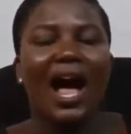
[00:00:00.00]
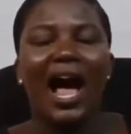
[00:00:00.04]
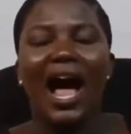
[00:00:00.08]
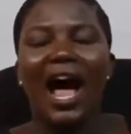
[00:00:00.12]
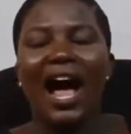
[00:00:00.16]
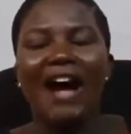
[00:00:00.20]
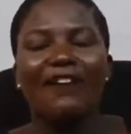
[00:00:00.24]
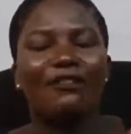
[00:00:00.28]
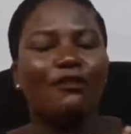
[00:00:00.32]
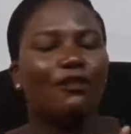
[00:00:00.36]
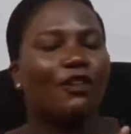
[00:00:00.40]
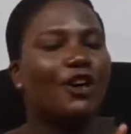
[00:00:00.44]

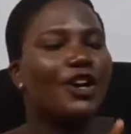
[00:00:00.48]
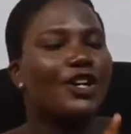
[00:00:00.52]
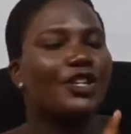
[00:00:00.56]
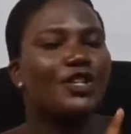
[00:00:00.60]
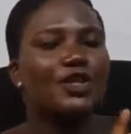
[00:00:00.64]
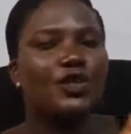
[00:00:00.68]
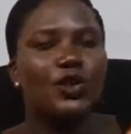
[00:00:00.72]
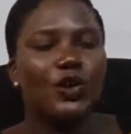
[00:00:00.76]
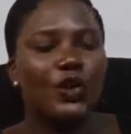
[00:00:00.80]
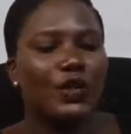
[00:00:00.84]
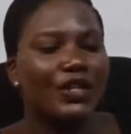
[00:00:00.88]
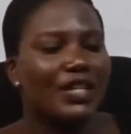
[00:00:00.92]
Avoid
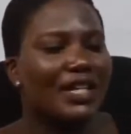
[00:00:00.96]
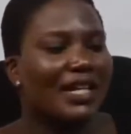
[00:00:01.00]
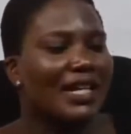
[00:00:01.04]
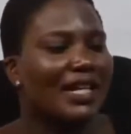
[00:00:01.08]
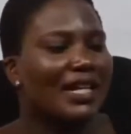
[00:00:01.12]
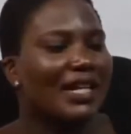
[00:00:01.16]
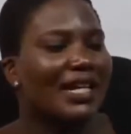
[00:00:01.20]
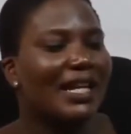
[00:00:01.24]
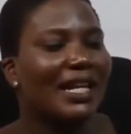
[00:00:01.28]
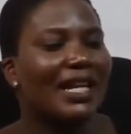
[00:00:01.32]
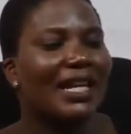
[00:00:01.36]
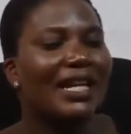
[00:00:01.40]

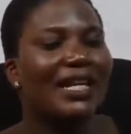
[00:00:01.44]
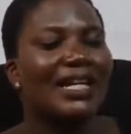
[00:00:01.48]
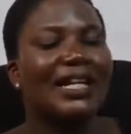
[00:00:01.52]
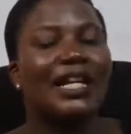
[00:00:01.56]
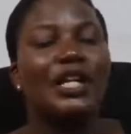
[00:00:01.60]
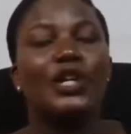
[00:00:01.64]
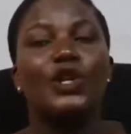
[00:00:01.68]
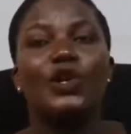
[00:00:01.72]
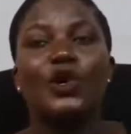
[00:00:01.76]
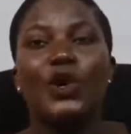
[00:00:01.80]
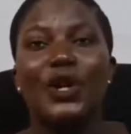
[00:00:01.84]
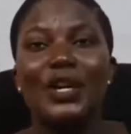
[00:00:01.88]
studying
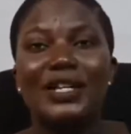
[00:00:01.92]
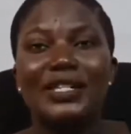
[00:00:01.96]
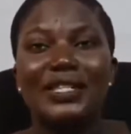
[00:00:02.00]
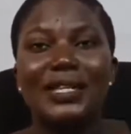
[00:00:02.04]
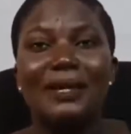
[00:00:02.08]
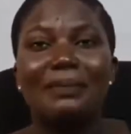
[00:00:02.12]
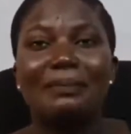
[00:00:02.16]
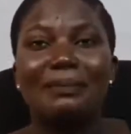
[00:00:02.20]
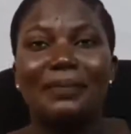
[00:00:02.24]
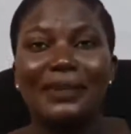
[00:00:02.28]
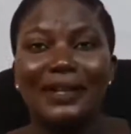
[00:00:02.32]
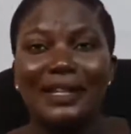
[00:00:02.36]
in
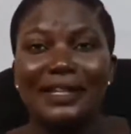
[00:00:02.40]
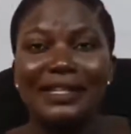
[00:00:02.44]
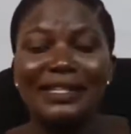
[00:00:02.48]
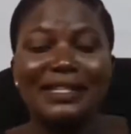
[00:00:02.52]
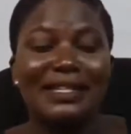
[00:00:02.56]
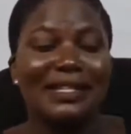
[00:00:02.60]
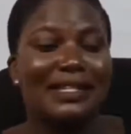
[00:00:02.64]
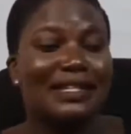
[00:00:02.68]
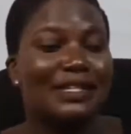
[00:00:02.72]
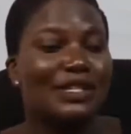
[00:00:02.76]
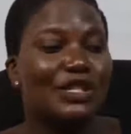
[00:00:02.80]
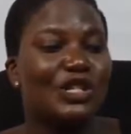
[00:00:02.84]
noisy
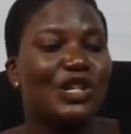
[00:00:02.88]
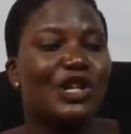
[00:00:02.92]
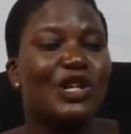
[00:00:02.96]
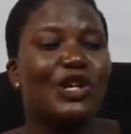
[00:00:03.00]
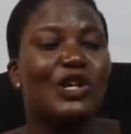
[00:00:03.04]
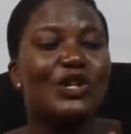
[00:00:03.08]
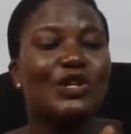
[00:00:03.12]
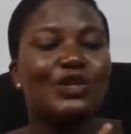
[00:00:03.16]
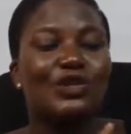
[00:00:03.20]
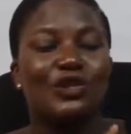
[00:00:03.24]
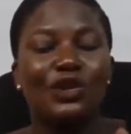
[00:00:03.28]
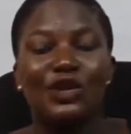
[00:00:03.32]
places
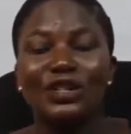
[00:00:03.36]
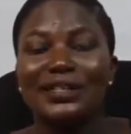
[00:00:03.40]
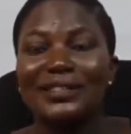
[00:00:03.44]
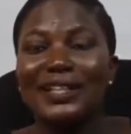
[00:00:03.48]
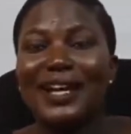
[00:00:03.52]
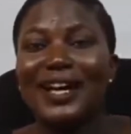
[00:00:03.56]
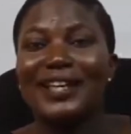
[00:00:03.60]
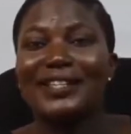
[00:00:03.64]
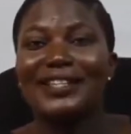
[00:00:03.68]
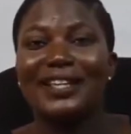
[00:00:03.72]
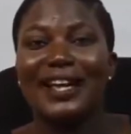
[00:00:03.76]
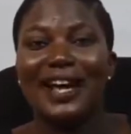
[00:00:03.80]

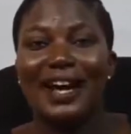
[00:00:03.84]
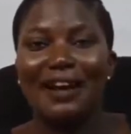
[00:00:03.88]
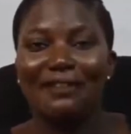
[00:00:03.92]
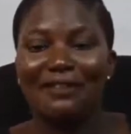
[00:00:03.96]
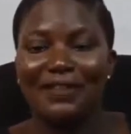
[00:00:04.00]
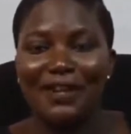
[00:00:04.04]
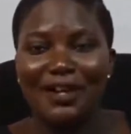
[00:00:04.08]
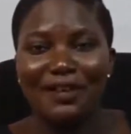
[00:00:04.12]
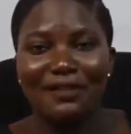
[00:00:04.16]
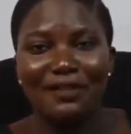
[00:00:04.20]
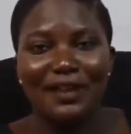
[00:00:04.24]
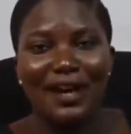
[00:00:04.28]
such as
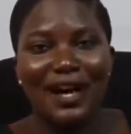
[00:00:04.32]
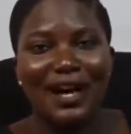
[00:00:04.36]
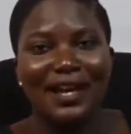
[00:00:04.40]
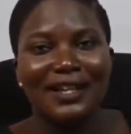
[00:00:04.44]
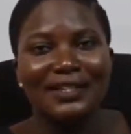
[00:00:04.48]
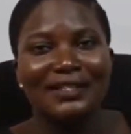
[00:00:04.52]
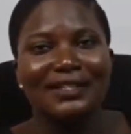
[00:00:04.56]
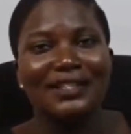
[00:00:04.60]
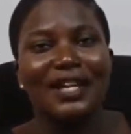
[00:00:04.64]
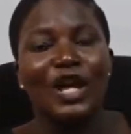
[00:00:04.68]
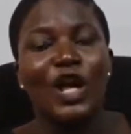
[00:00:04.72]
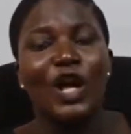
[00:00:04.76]

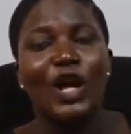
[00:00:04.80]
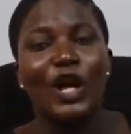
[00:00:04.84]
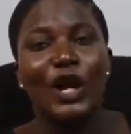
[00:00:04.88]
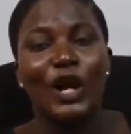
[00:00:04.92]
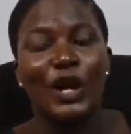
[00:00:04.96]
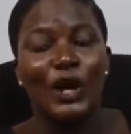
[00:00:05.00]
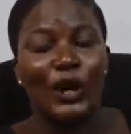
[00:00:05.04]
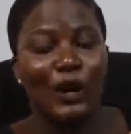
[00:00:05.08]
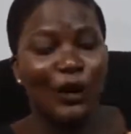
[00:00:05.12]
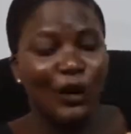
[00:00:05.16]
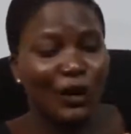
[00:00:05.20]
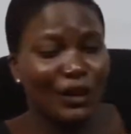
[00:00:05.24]
cafeterias,
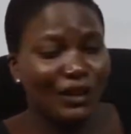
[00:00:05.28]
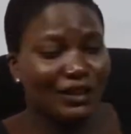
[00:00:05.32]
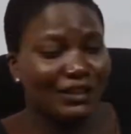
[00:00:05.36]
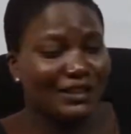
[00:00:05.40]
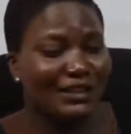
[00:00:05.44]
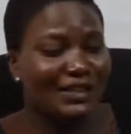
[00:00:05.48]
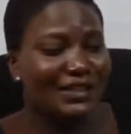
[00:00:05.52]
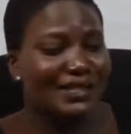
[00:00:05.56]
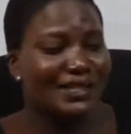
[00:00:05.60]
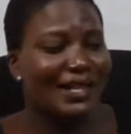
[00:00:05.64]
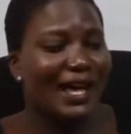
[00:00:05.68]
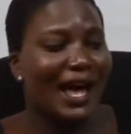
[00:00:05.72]

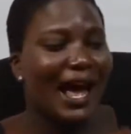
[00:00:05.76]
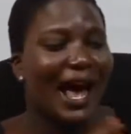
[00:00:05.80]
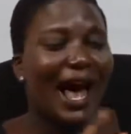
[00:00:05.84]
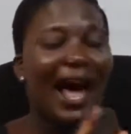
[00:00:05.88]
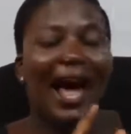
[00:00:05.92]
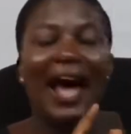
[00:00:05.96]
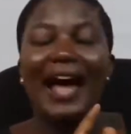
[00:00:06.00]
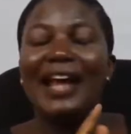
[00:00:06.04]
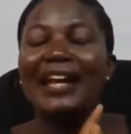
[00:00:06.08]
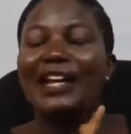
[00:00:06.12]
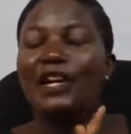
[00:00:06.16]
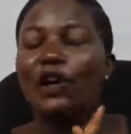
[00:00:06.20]
lounge,
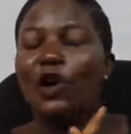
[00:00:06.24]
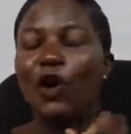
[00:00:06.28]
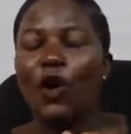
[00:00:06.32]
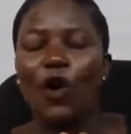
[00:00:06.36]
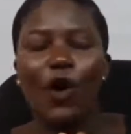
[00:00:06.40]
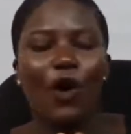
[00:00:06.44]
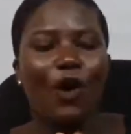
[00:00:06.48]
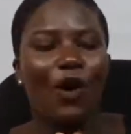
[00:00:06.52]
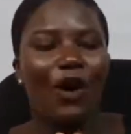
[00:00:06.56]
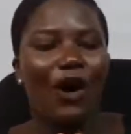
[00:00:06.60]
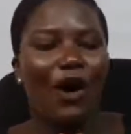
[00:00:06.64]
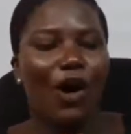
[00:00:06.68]
and
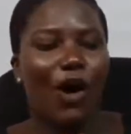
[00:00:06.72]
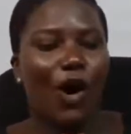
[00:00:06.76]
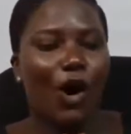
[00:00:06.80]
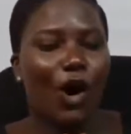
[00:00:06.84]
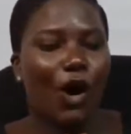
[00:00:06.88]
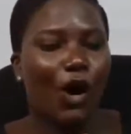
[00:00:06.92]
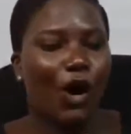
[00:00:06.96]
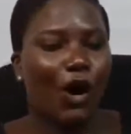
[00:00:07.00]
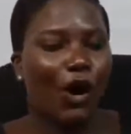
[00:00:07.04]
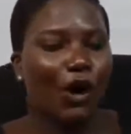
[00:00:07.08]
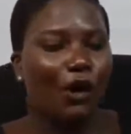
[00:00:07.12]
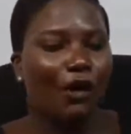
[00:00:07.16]

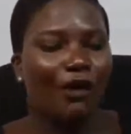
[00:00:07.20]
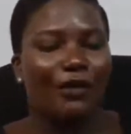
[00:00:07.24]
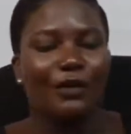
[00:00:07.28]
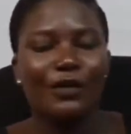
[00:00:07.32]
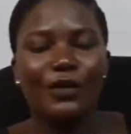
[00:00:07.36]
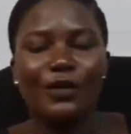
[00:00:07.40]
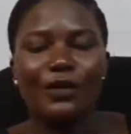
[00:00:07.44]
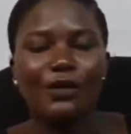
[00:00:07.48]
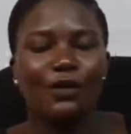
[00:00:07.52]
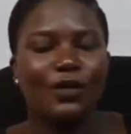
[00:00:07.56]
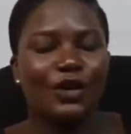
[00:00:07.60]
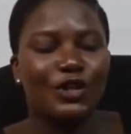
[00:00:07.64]
or
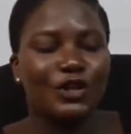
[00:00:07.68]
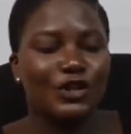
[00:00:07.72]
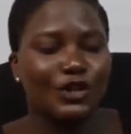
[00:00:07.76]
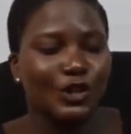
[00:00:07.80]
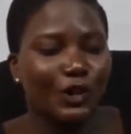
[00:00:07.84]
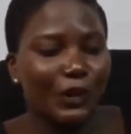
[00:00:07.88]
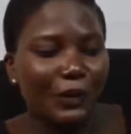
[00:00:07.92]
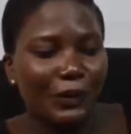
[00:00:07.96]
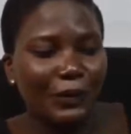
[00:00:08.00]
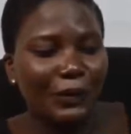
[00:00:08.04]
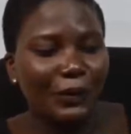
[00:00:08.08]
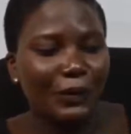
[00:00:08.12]

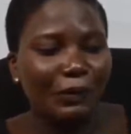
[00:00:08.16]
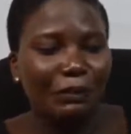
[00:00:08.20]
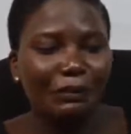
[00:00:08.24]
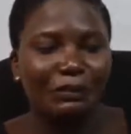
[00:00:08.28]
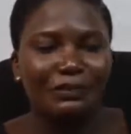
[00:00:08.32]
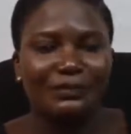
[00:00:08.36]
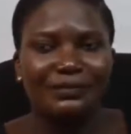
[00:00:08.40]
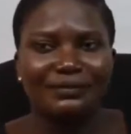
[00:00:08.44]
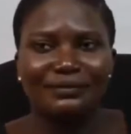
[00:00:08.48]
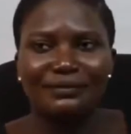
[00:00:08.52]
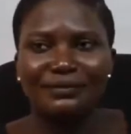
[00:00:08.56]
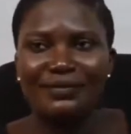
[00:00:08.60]
recreation
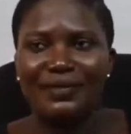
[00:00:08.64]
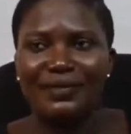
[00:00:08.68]
room.